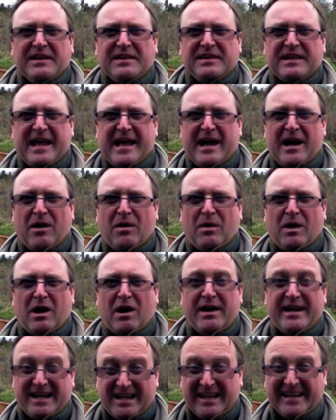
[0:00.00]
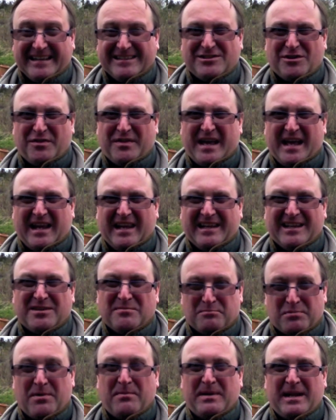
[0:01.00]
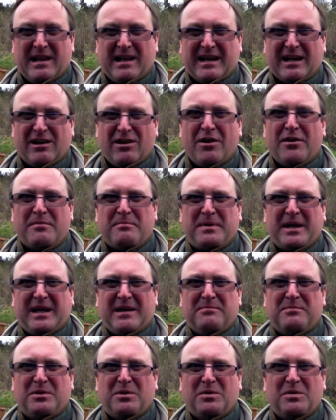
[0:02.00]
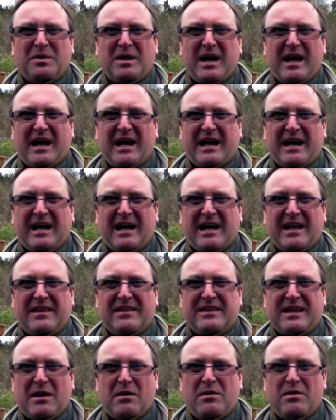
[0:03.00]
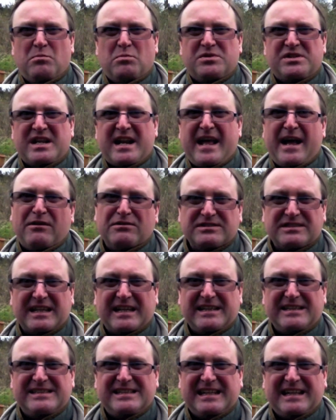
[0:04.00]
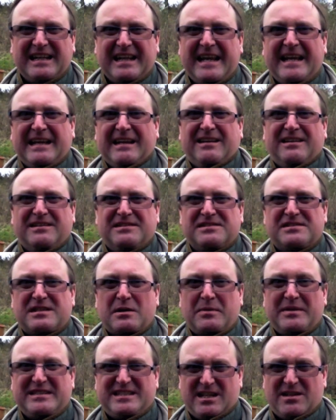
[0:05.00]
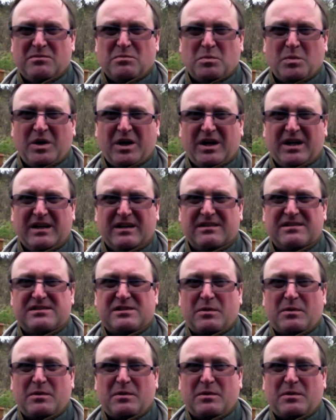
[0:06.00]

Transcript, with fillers: Now, I clicked on that link, and probably like a lot of people, uh, it was an outdated link, and so it didn't work.